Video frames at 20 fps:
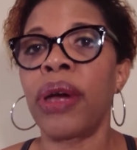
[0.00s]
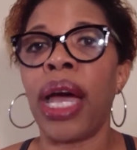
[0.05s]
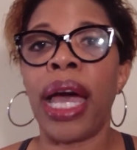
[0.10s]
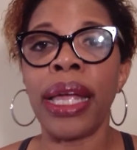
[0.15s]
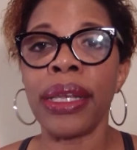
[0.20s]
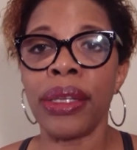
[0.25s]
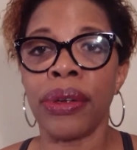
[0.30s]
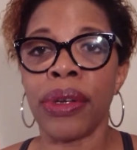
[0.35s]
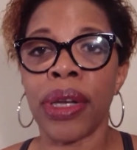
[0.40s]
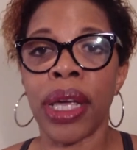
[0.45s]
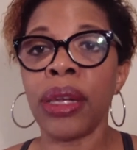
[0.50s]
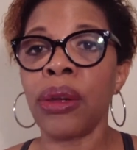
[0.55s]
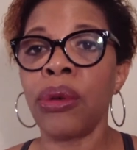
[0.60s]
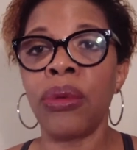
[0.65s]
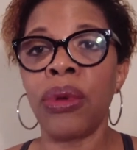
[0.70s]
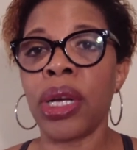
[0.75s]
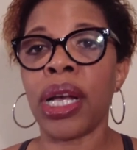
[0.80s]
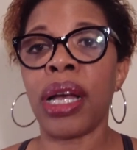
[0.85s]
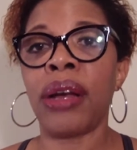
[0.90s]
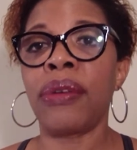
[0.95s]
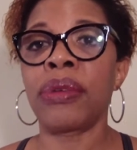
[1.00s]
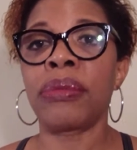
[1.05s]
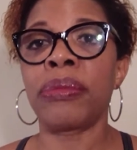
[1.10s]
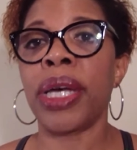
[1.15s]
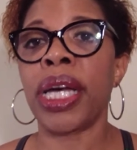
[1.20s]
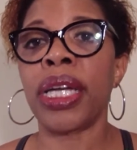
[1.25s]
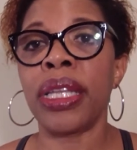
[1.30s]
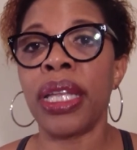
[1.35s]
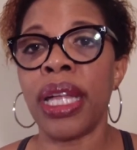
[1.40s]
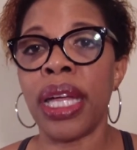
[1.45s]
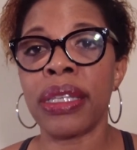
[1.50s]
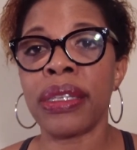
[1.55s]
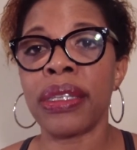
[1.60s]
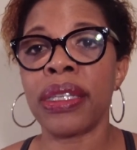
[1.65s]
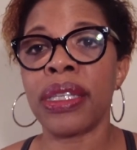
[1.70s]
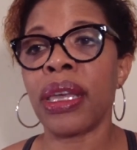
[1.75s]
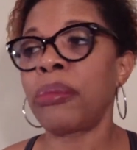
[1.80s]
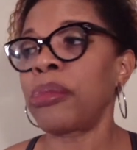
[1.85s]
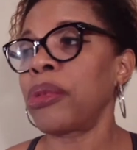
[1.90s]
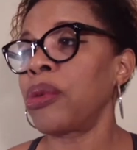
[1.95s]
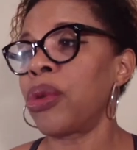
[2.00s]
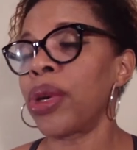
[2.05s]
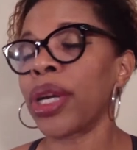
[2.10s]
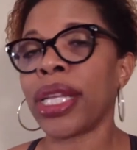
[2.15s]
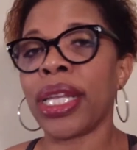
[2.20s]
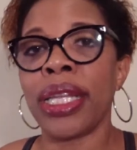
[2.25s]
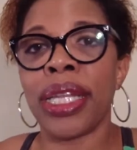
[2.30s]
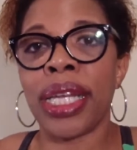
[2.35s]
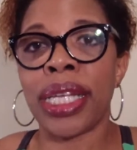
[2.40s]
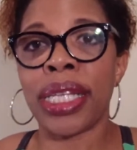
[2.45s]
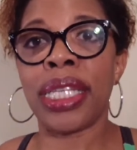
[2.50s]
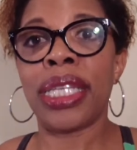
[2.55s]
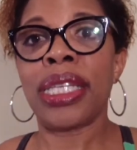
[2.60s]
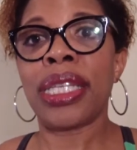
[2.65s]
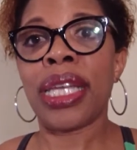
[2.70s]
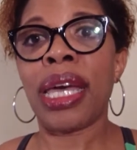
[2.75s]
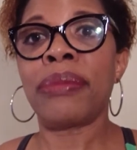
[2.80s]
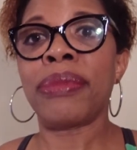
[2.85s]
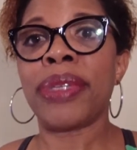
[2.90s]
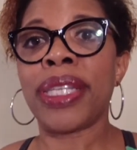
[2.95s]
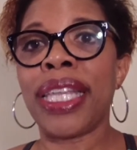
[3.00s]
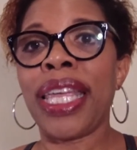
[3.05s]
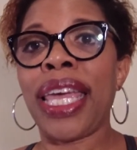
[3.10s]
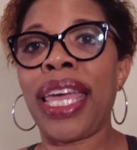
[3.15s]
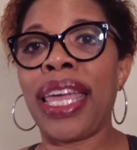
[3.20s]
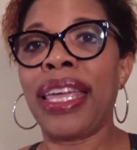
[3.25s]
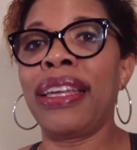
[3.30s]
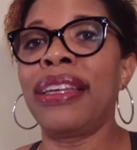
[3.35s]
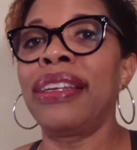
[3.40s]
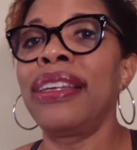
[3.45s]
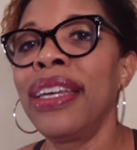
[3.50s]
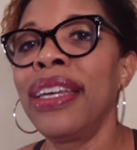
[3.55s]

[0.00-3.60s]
I don't work out with my clients because I'd be working out like 10 times a day.